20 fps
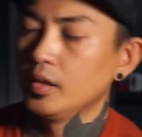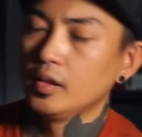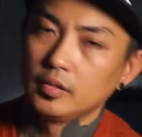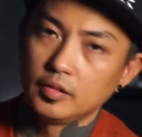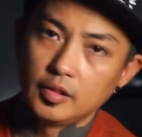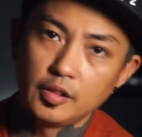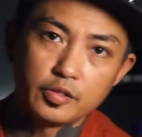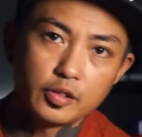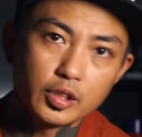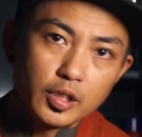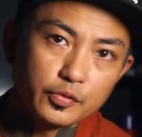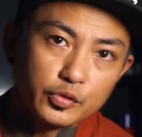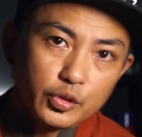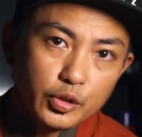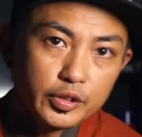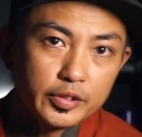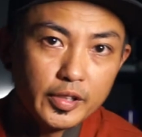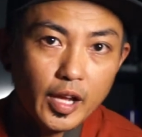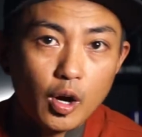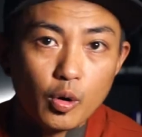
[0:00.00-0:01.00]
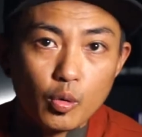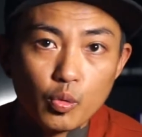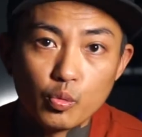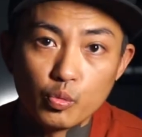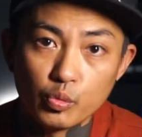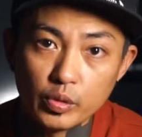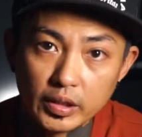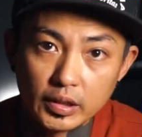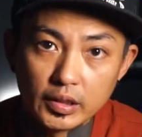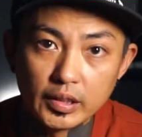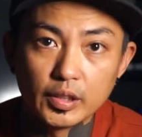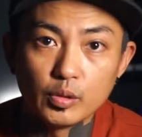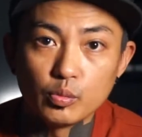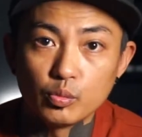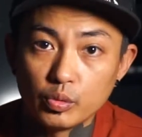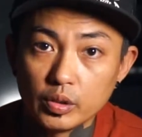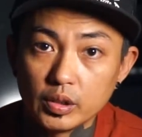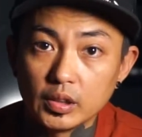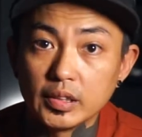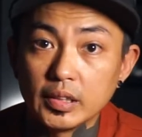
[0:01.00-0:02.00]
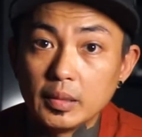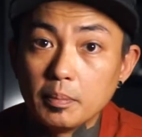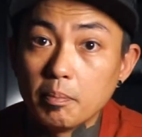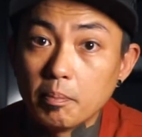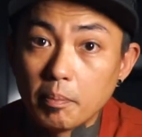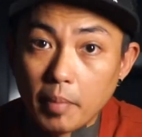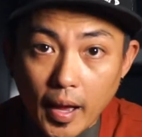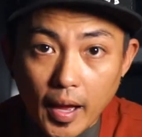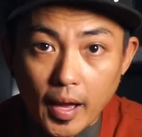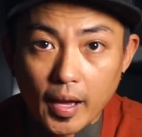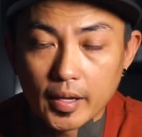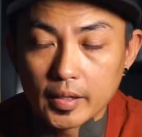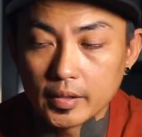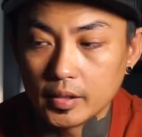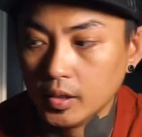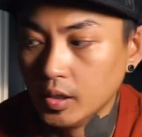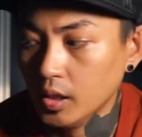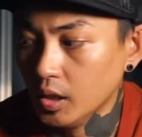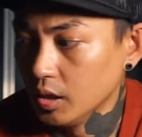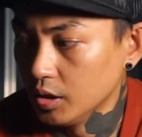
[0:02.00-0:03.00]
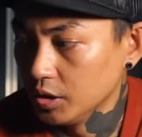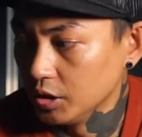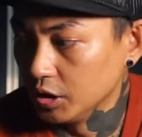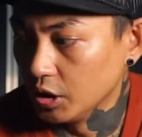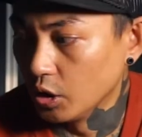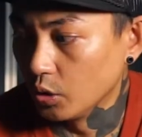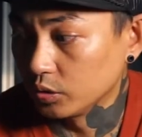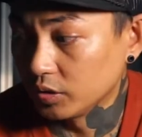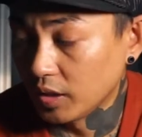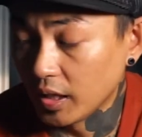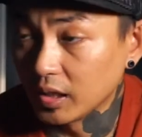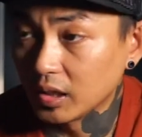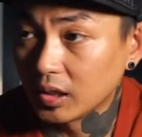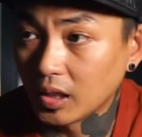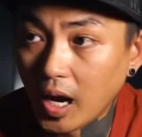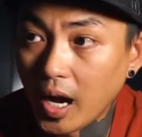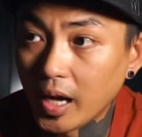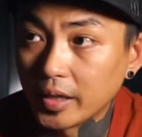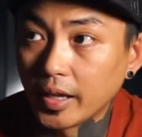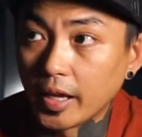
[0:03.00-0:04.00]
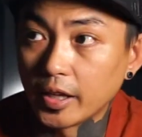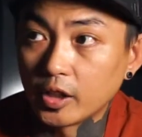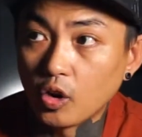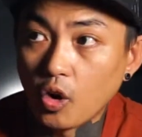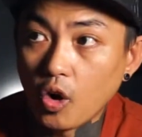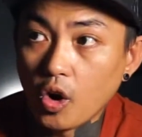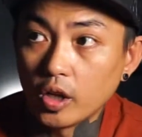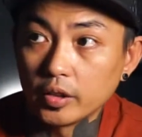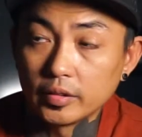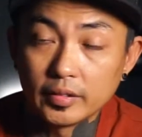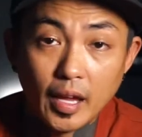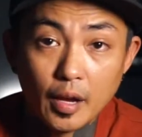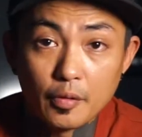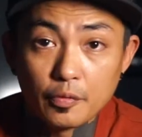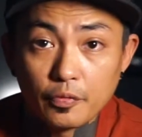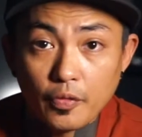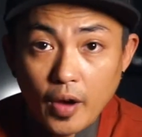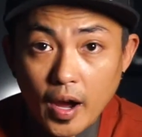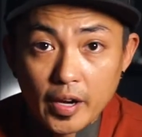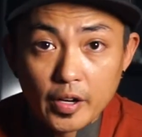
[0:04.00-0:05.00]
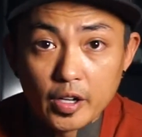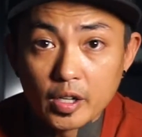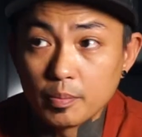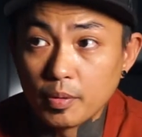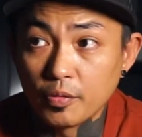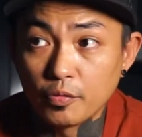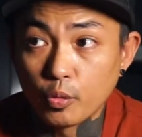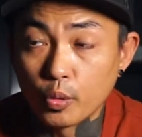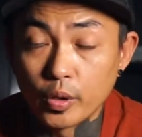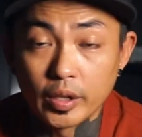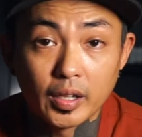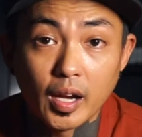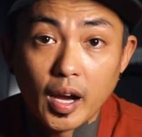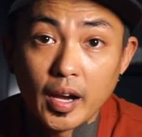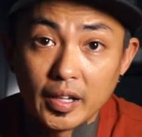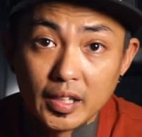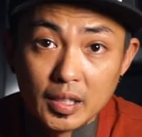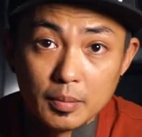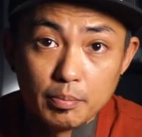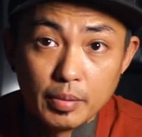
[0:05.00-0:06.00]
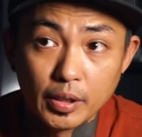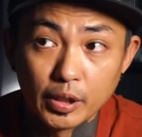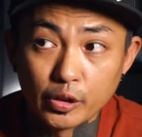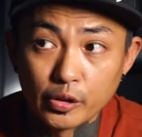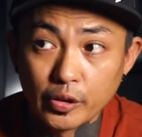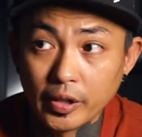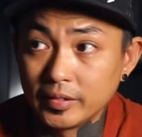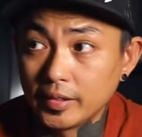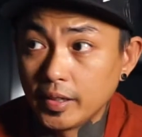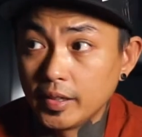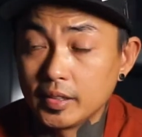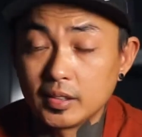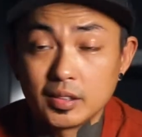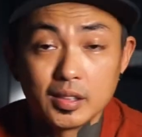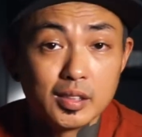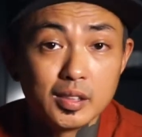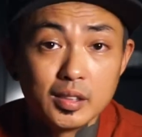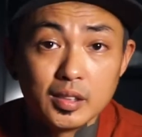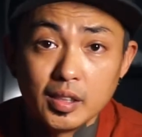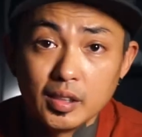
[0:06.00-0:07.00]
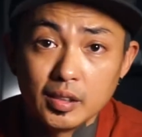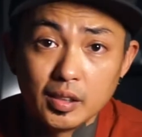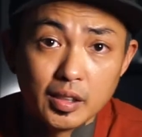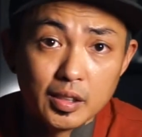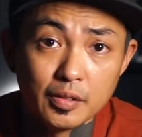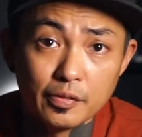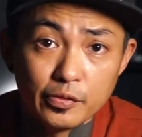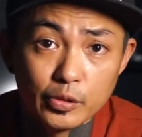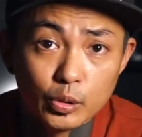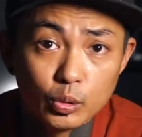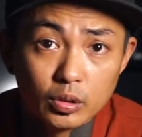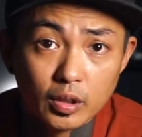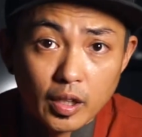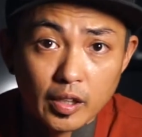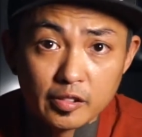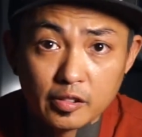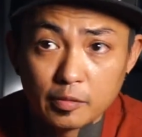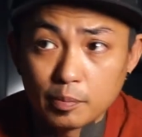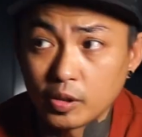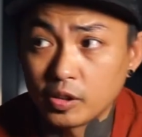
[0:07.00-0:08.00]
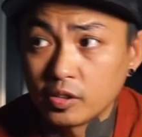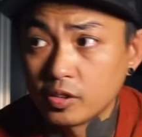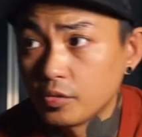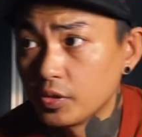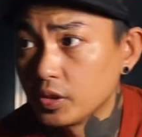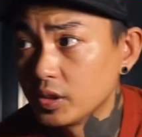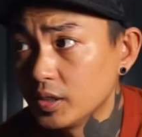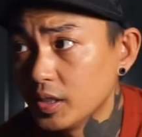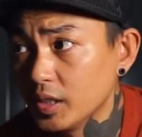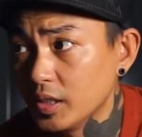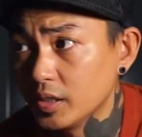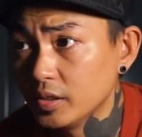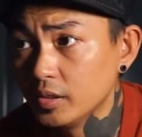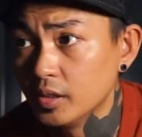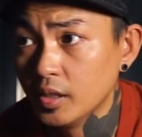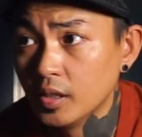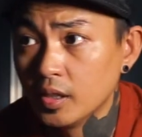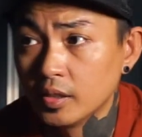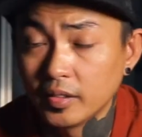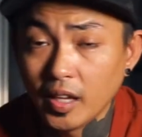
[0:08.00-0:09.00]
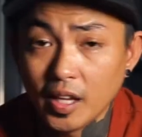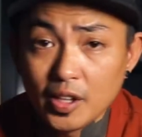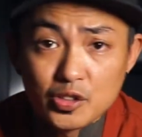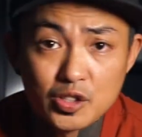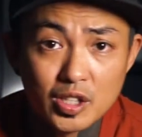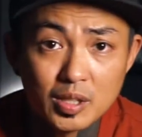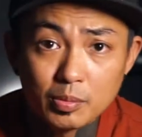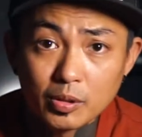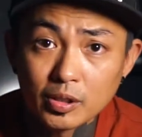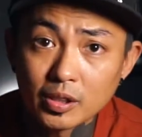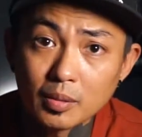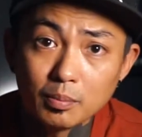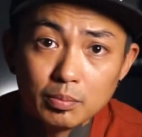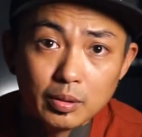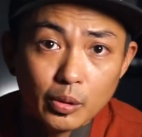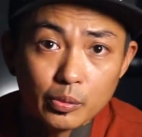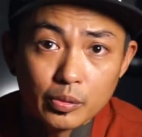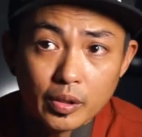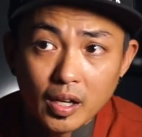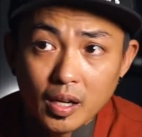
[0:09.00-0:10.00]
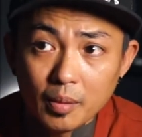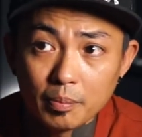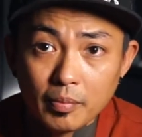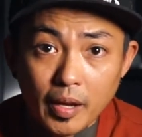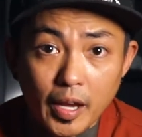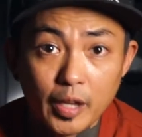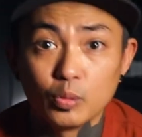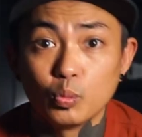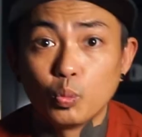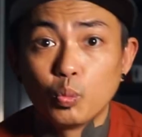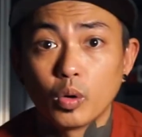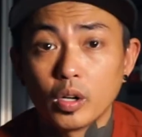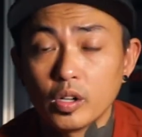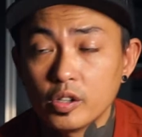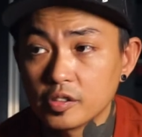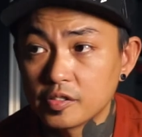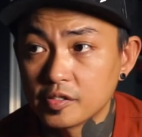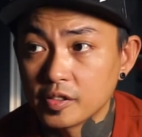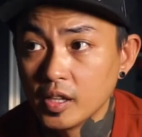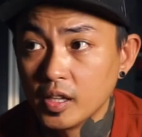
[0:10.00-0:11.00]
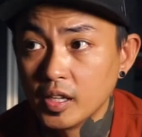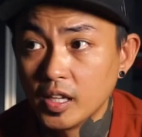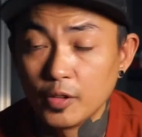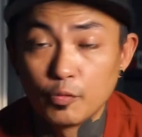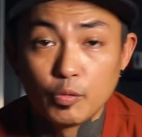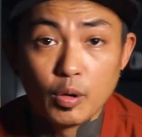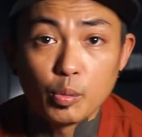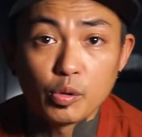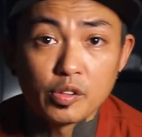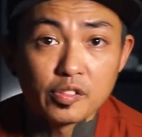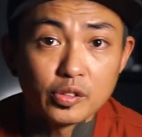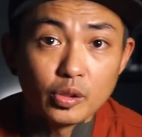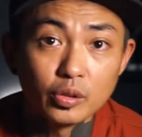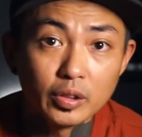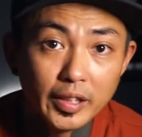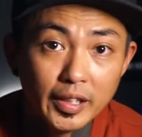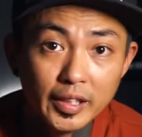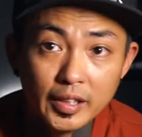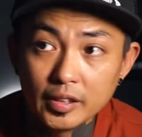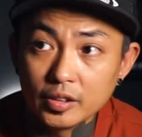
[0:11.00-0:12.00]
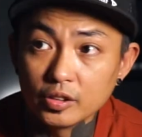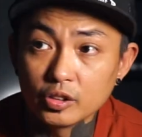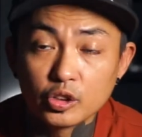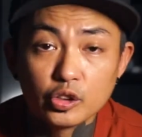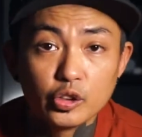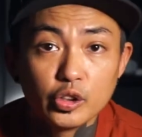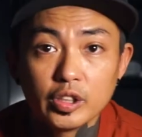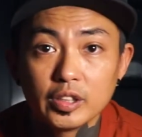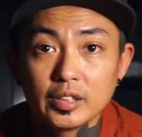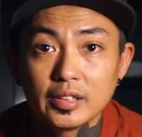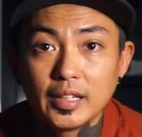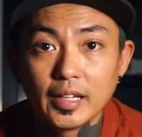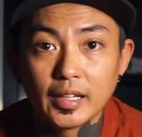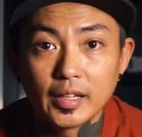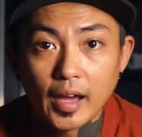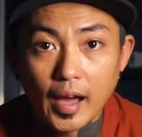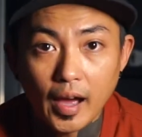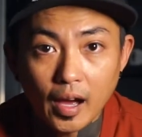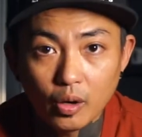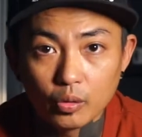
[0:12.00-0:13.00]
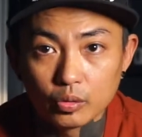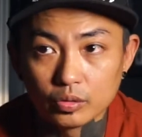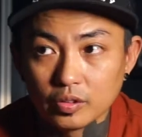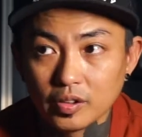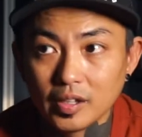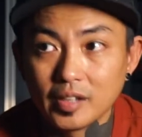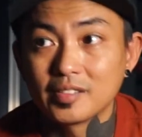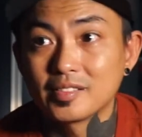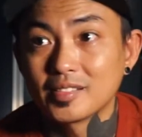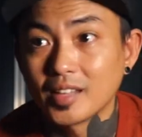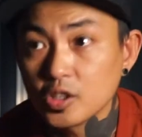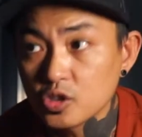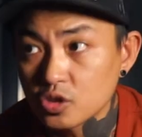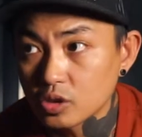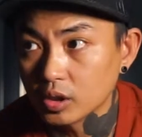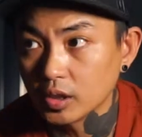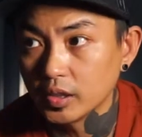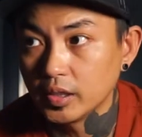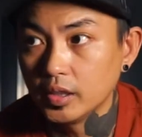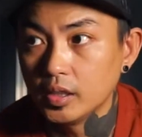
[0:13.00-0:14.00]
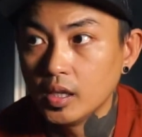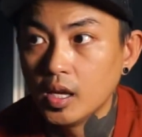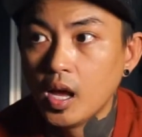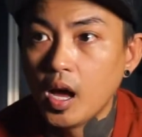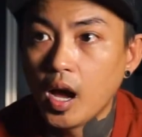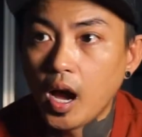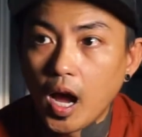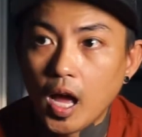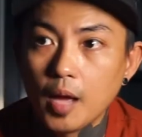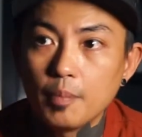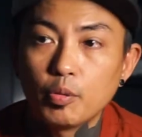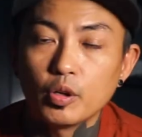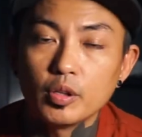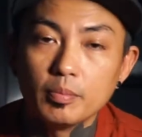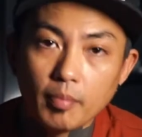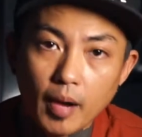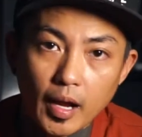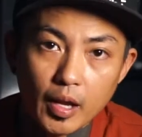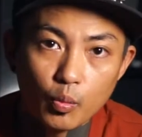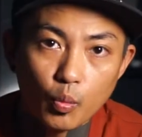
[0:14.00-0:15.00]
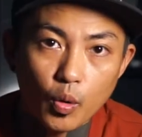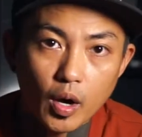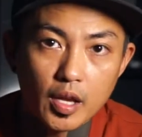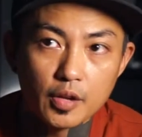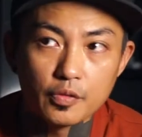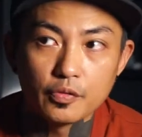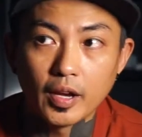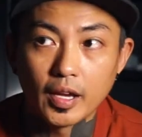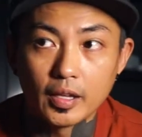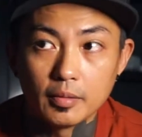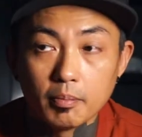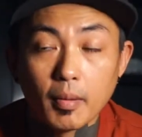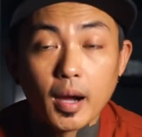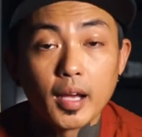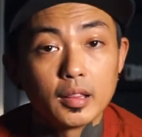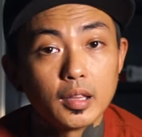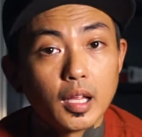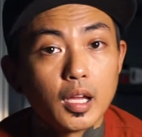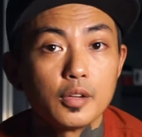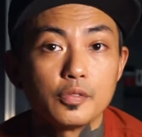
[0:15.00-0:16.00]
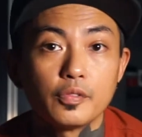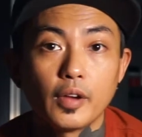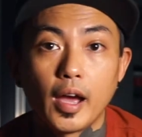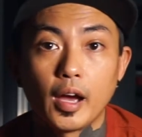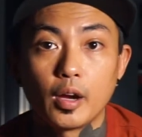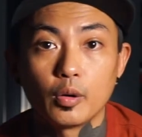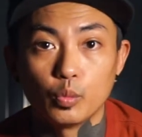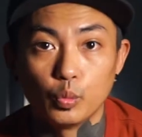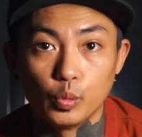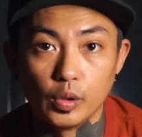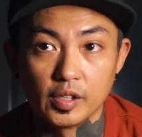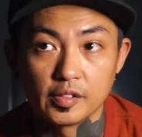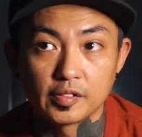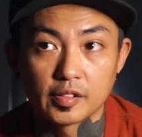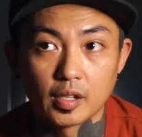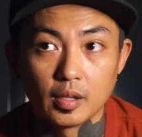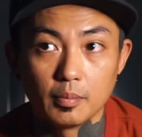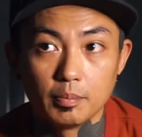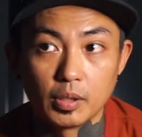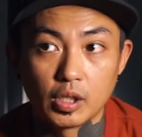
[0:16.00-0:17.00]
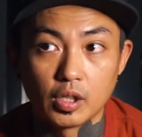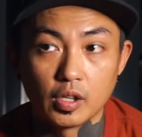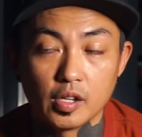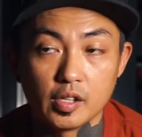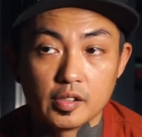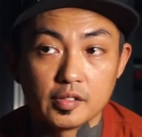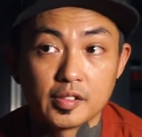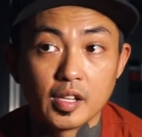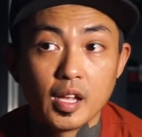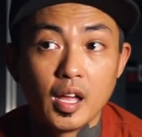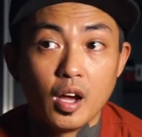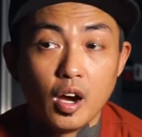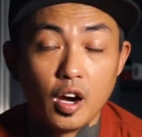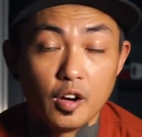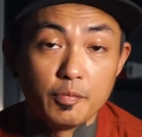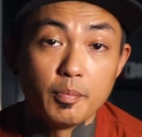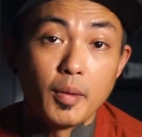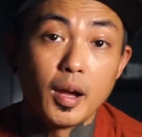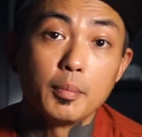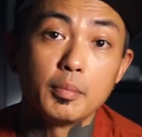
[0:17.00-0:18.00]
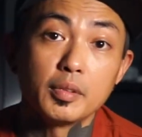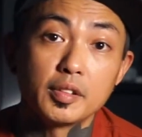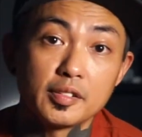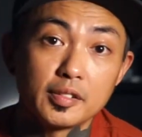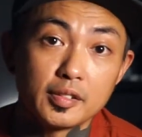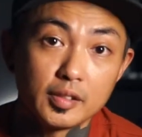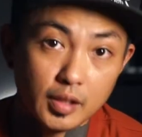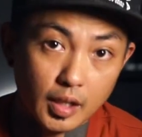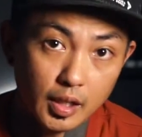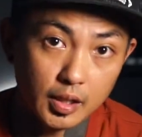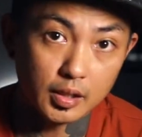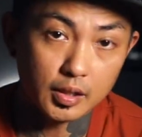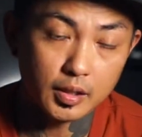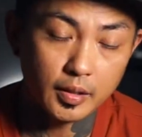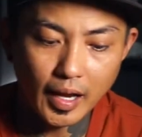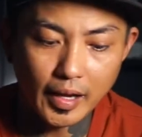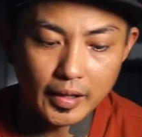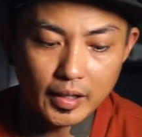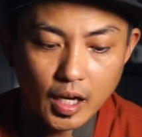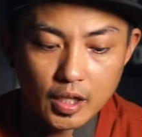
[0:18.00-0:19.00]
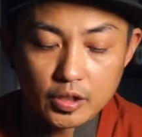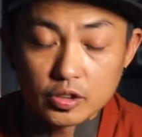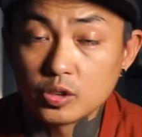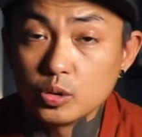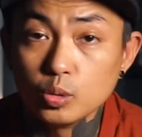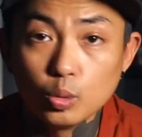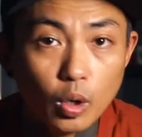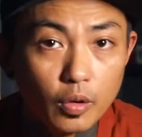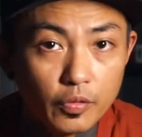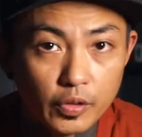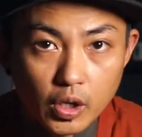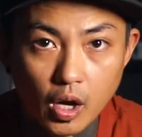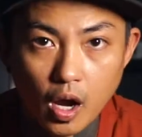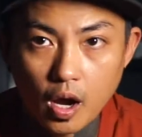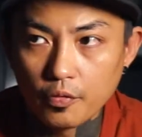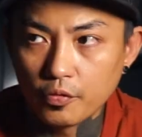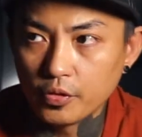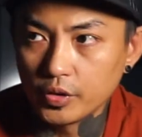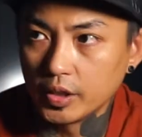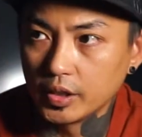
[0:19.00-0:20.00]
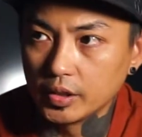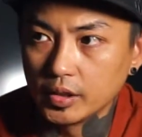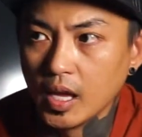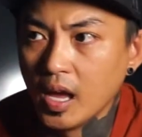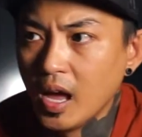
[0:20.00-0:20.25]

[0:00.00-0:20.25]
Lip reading: This could have turned out really, really bad. You know, thank God I caught that fire before it got any bigger and that it didn't hit any fuel lines, because if it did, that Jeep could have blown up, and worse, if we were still in it and couldn't get out. Essentially, I put my wife and my life at risk because of my mistake. I got too overconfident.